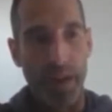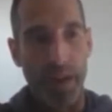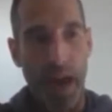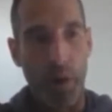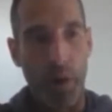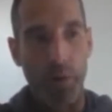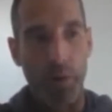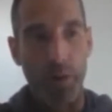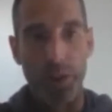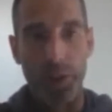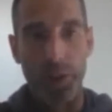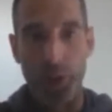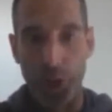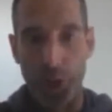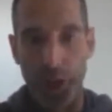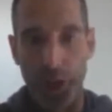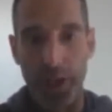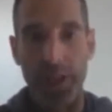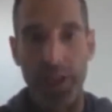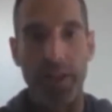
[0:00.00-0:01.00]
our
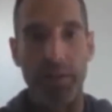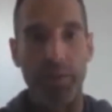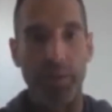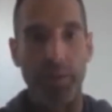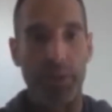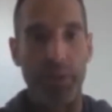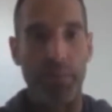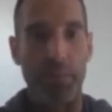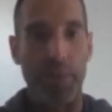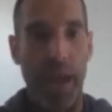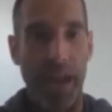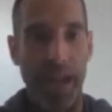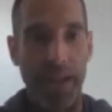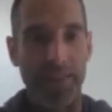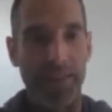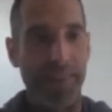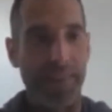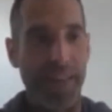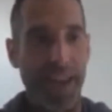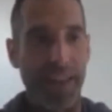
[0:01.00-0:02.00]
journey and with the
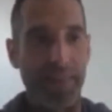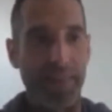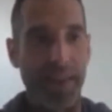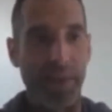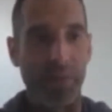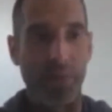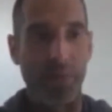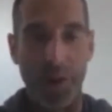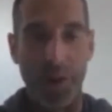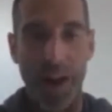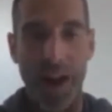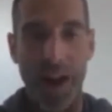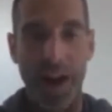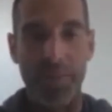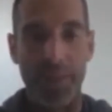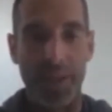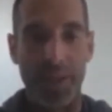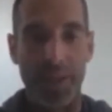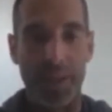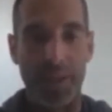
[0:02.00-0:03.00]
pace that we're
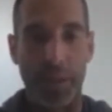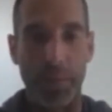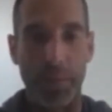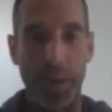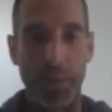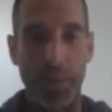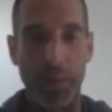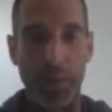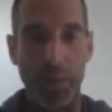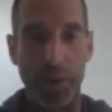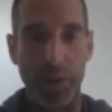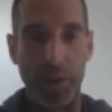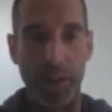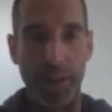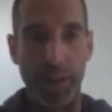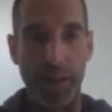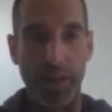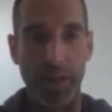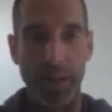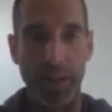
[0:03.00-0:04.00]
on, because some people will
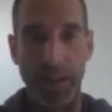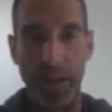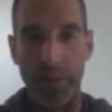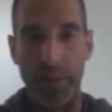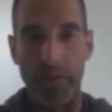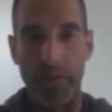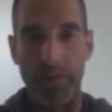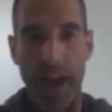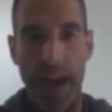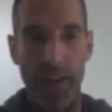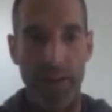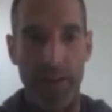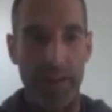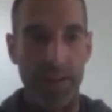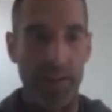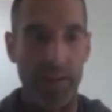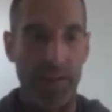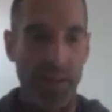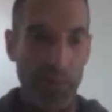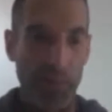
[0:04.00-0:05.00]
get there a little bit
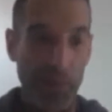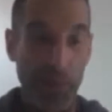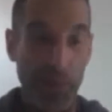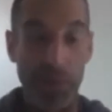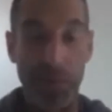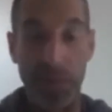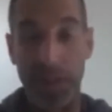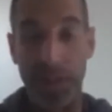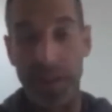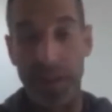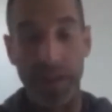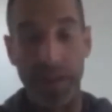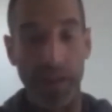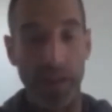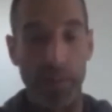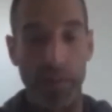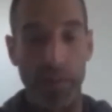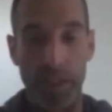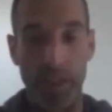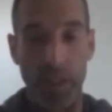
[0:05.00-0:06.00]
faster, some people will get there a
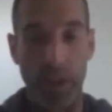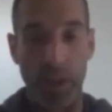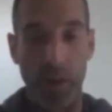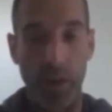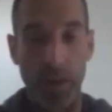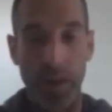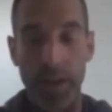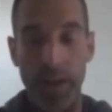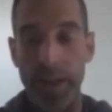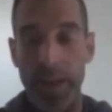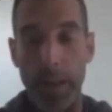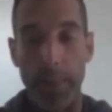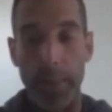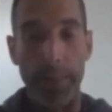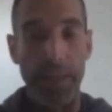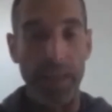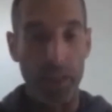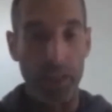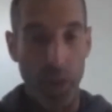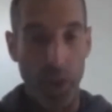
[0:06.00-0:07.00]
little bit slower.
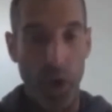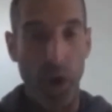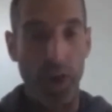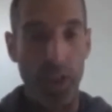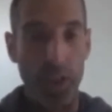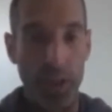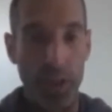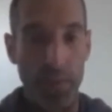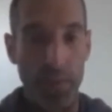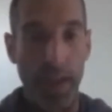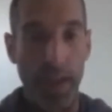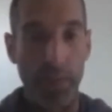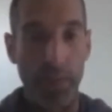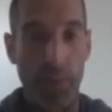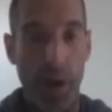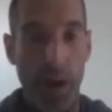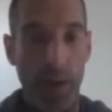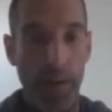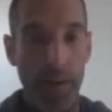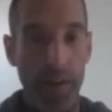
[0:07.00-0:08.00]
But as long as you're making
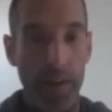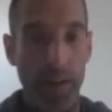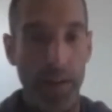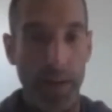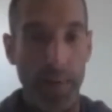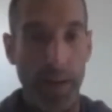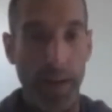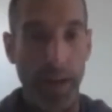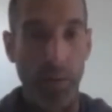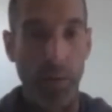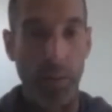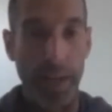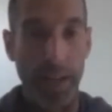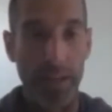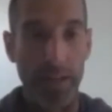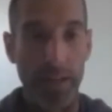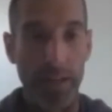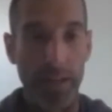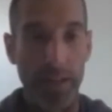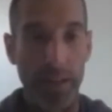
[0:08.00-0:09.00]
progress and you're making
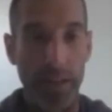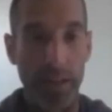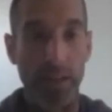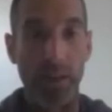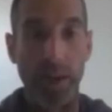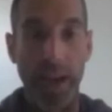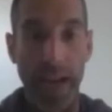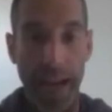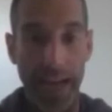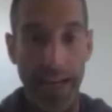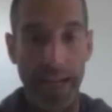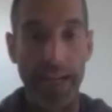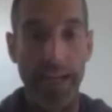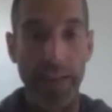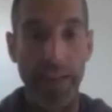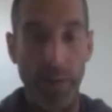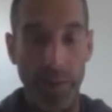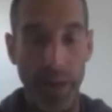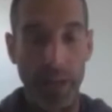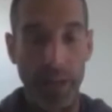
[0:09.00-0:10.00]
wins, you're headed
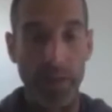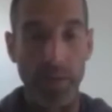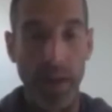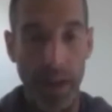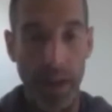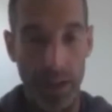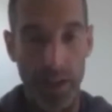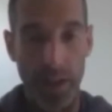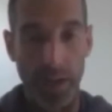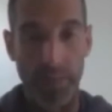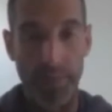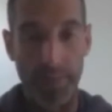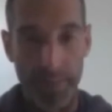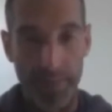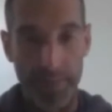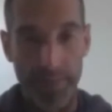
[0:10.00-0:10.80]
in the right direction.